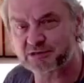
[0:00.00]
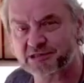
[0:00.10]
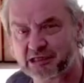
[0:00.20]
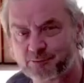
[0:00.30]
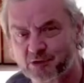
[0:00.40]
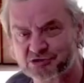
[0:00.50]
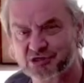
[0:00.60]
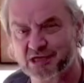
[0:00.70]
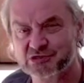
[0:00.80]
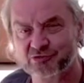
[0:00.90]
deeper
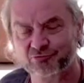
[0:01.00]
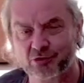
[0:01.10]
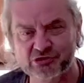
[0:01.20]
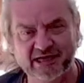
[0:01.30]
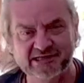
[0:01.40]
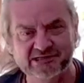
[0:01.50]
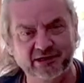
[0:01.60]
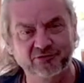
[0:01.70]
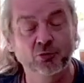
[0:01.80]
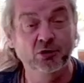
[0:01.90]
sense of
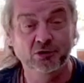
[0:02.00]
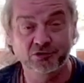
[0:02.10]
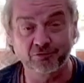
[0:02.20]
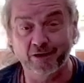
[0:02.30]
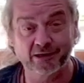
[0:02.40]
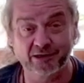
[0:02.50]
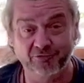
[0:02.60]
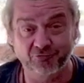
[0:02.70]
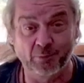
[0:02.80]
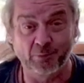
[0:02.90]
rotating directly
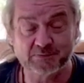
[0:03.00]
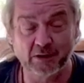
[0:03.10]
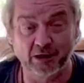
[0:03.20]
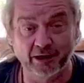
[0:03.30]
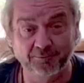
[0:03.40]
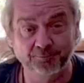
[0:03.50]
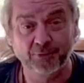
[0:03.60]
from the spine.